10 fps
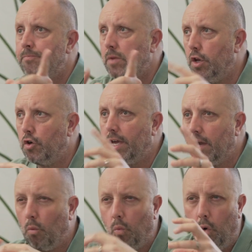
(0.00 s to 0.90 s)
looking
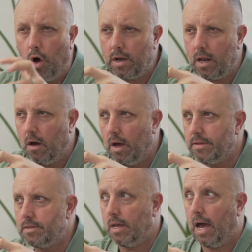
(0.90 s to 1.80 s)
at what
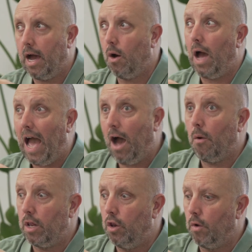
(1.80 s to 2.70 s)
clients
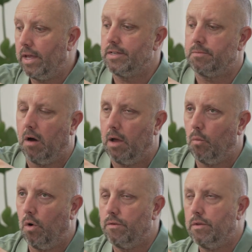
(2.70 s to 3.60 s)
our lawyers might
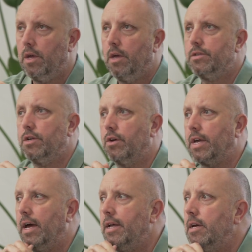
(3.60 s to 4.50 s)
want to look
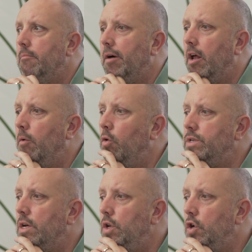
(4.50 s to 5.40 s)
at. But I'm
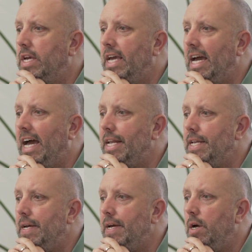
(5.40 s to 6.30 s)
also looking at
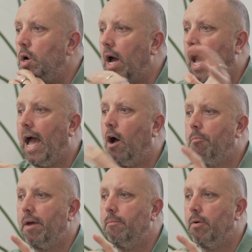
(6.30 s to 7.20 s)
how
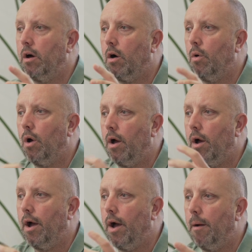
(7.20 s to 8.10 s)
people are
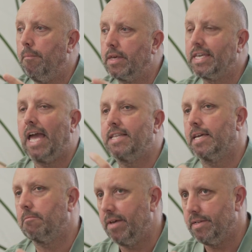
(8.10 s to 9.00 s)

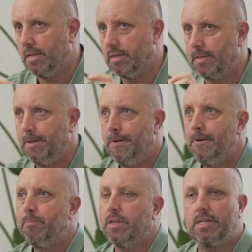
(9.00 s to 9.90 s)
getting business.
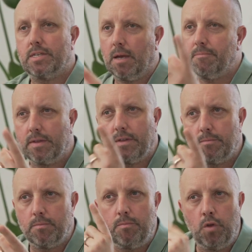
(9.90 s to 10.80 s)
This is something that
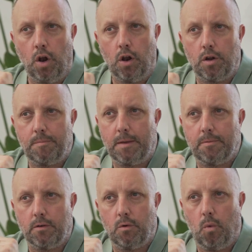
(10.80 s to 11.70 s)
not a lot of
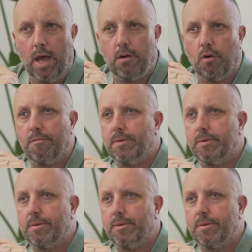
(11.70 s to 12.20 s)
people are aware of,